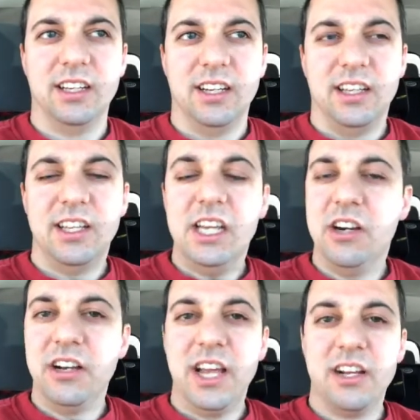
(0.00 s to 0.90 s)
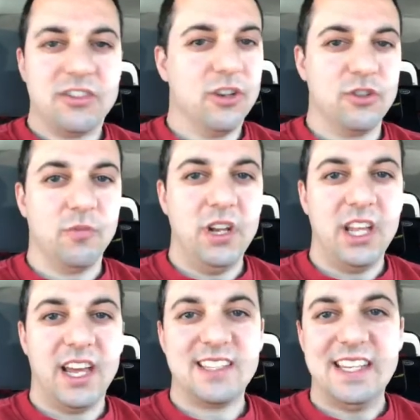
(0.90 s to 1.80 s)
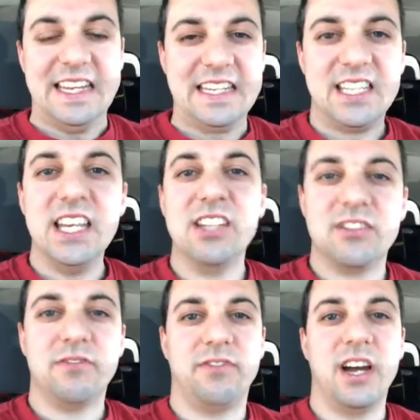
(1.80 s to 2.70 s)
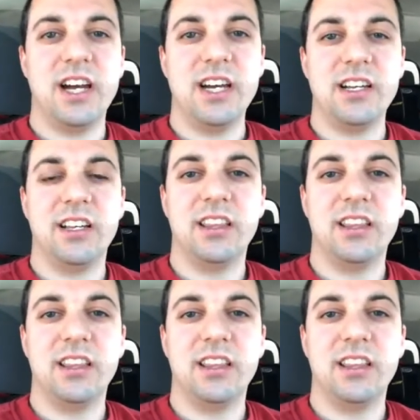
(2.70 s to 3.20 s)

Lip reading: the internet and social media has intensified